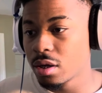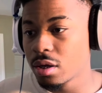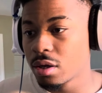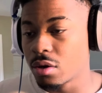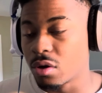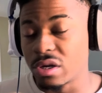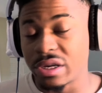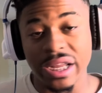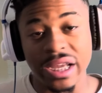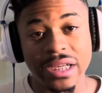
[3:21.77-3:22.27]

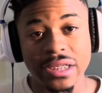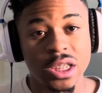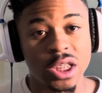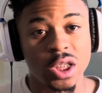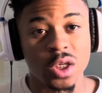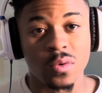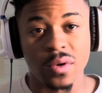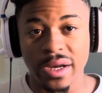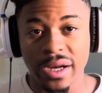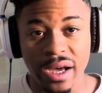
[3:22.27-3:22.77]
Or
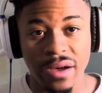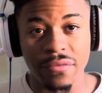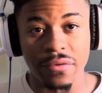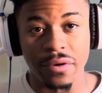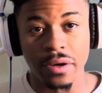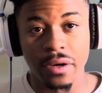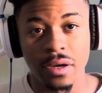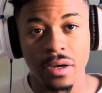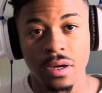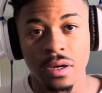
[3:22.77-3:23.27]
dentists or
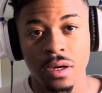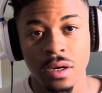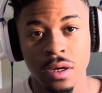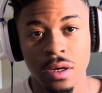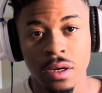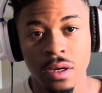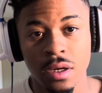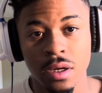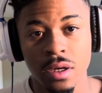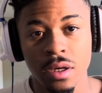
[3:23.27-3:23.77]
whatever.
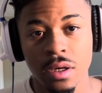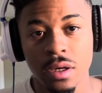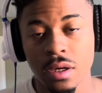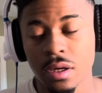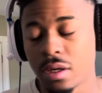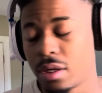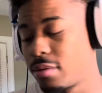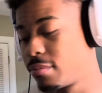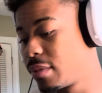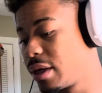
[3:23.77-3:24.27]

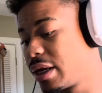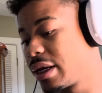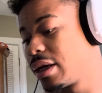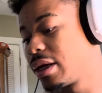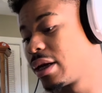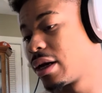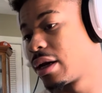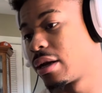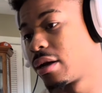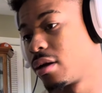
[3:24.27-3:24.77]
Man,
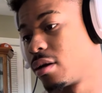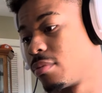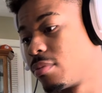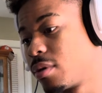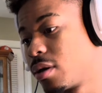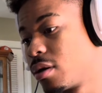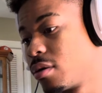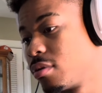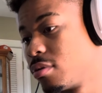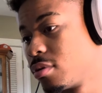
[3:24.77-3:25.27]
get out of here,
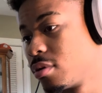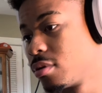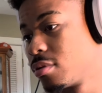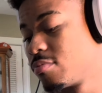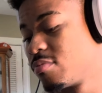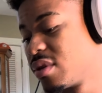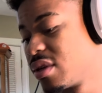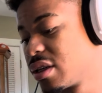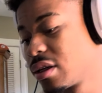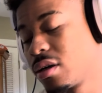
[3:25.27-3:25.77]
bro.
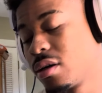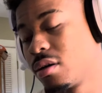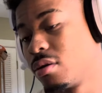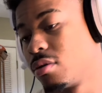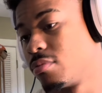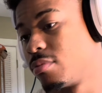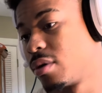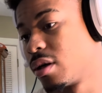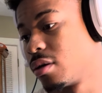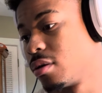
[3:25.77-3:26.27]
Man, go
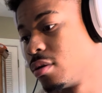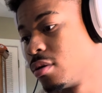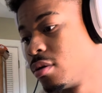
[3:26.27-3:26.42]
on, bro.